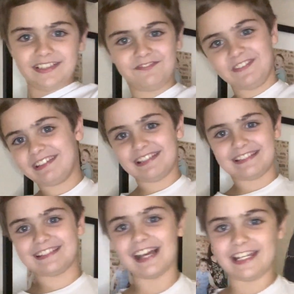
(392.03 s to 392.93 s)
to visit
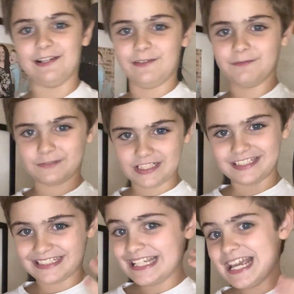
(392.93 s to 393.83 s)
Sonny,
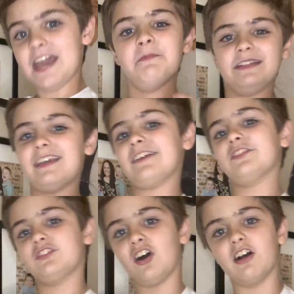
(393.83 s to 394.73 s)
where him and Dex
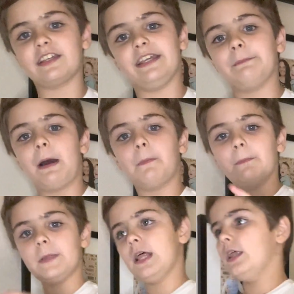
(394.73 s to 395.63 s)
are talking about,
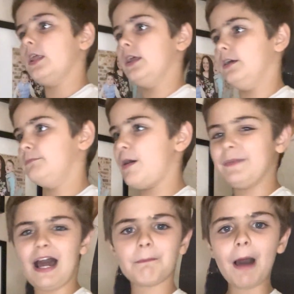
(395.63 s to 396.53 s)
I
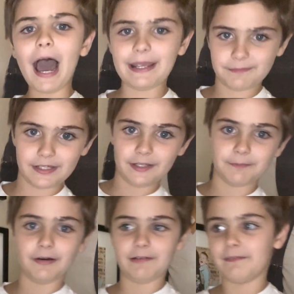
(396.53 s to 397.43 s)
mean, not Pipeman,
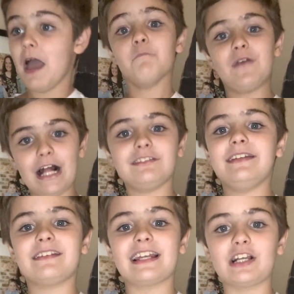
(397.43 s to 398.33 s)
but
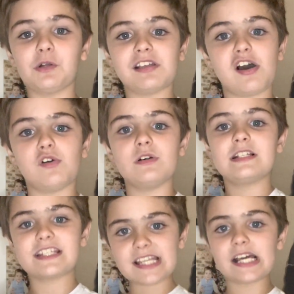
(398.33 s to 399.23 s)
Valentine's gonna go tell
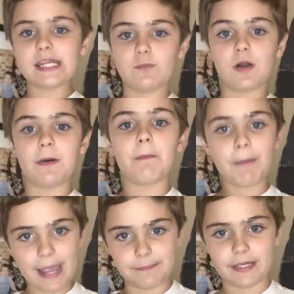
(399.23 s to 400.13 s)
Sonny more about
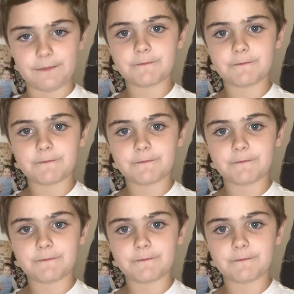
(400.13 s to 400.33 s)
Pipeman.